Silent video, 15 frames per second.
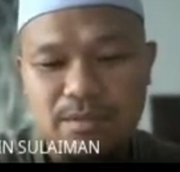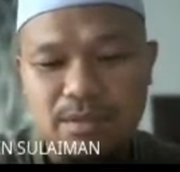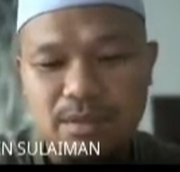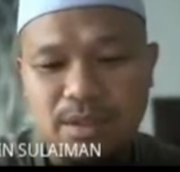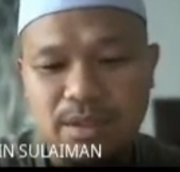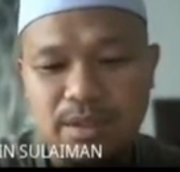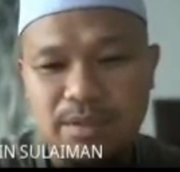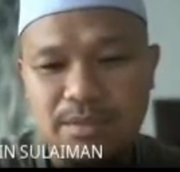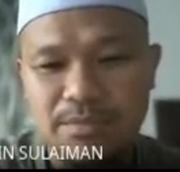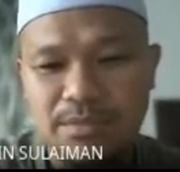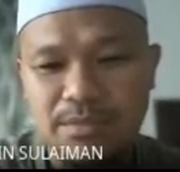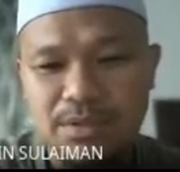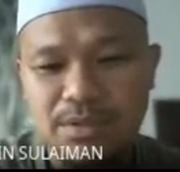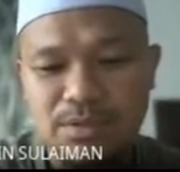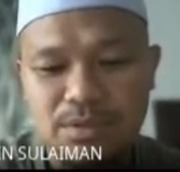
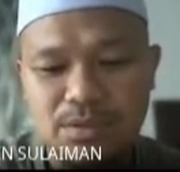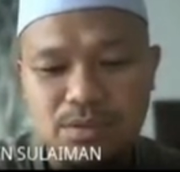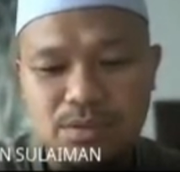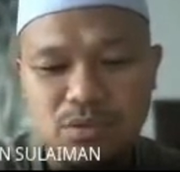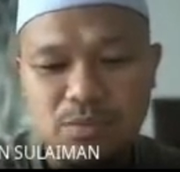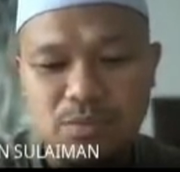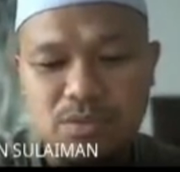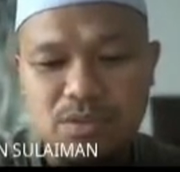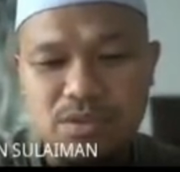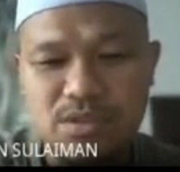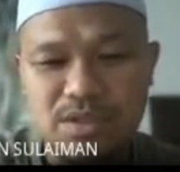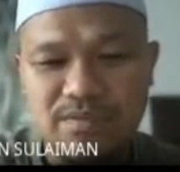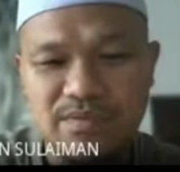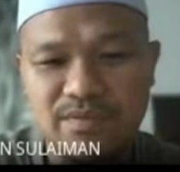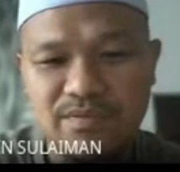times
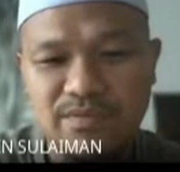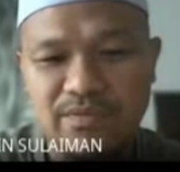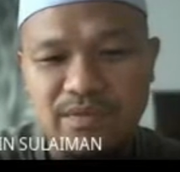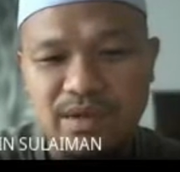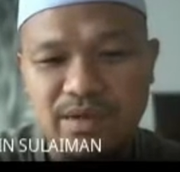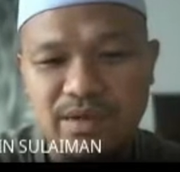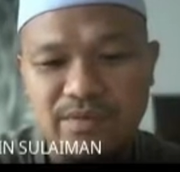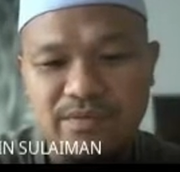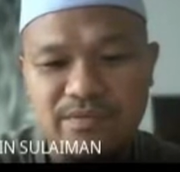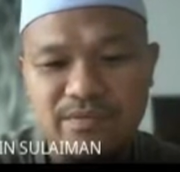0.75